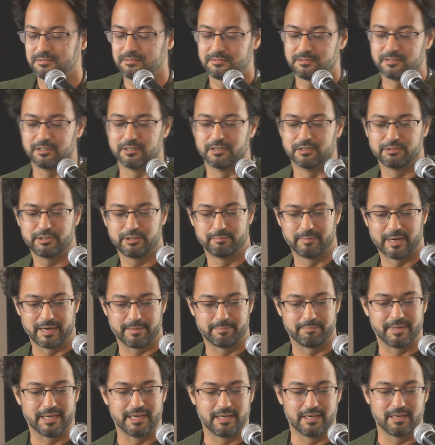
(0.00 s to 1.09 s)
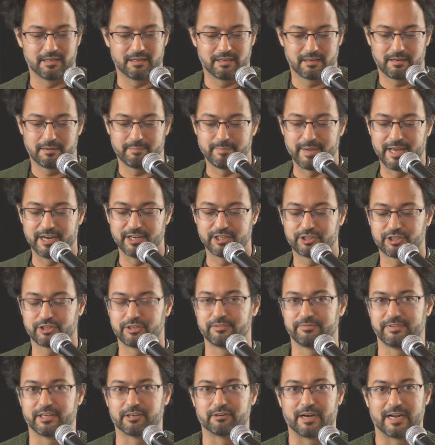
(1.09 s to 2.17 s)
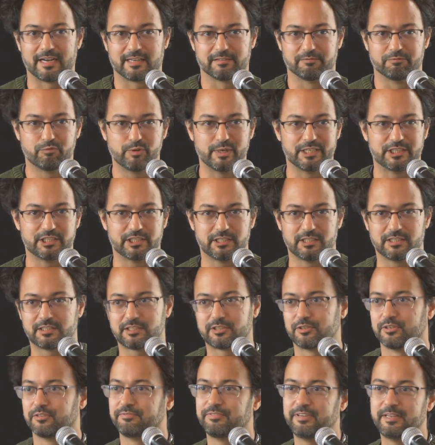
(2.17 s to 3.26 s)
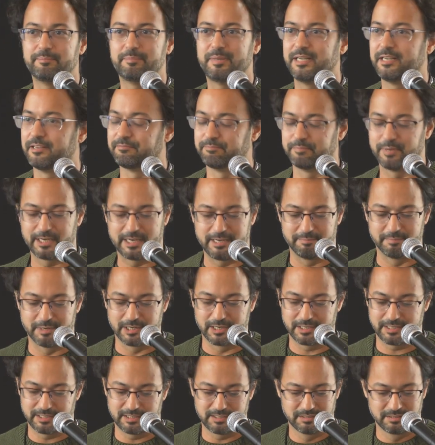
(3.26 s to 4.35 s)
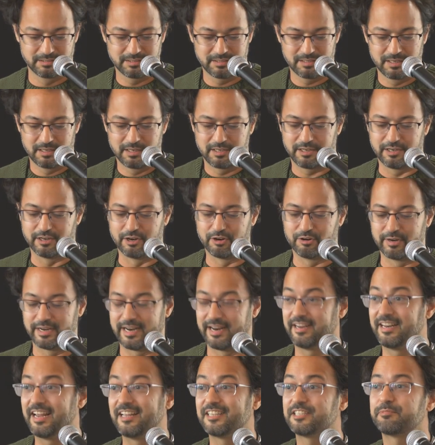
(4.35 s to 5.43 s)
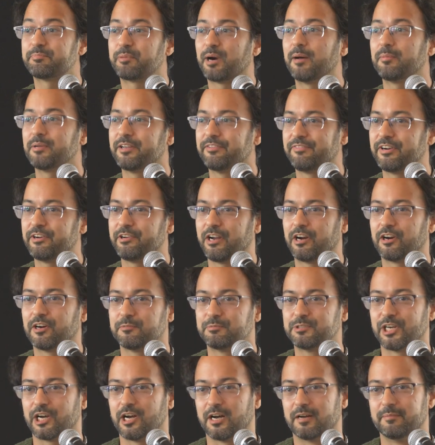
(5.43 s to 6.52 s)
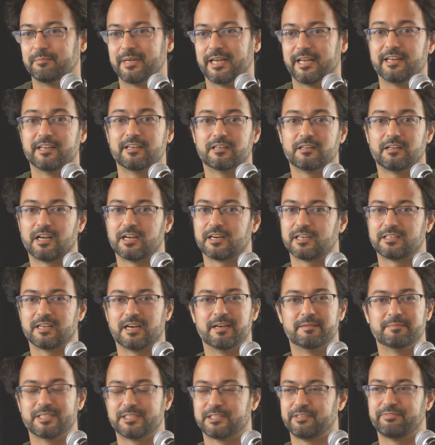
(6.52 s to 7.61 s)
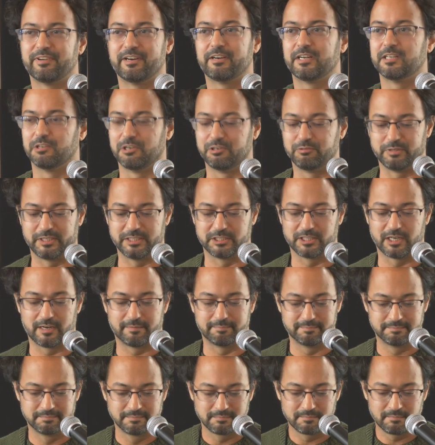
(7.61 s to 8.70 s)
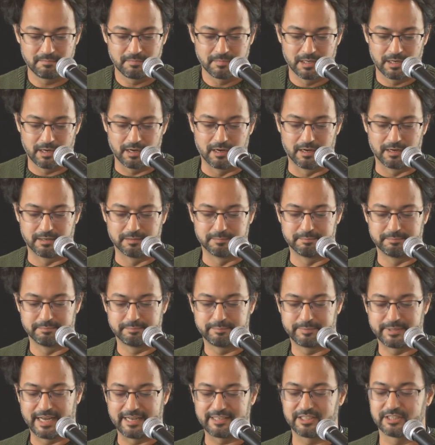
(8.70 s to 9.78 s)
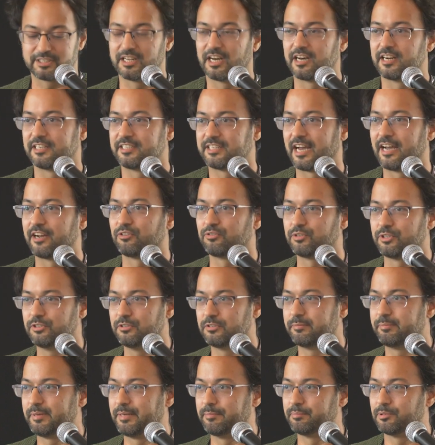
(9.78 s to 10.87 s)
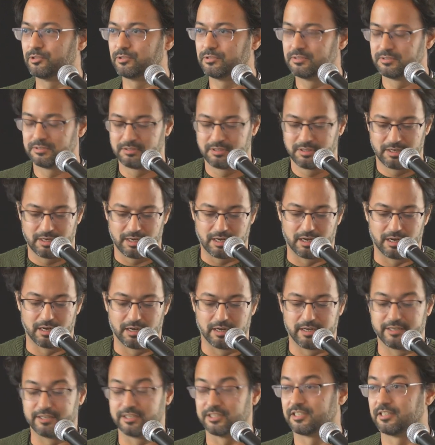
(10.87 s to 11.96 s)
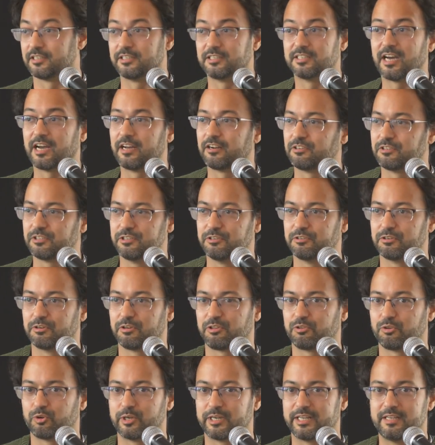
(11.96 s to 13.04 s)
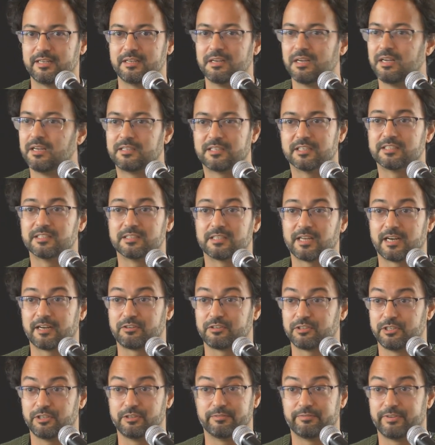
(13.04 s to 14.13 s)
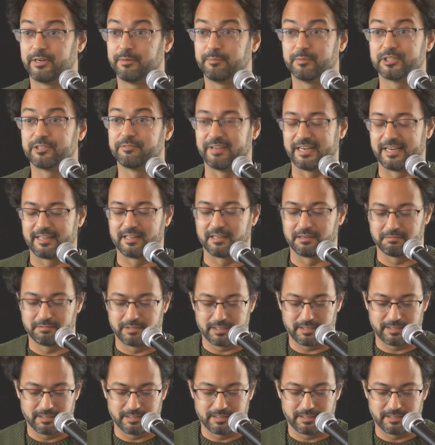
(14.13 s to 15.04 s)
You know, you might be manager of interactive widgets or VP of Mucky Muck, you know, and it's probably a very hard job, and in a lot of times, it's a very lonely job. That does not entitle you to people. It doesn't entitle you to authority. It doesn't entitle you to very much of anything, really.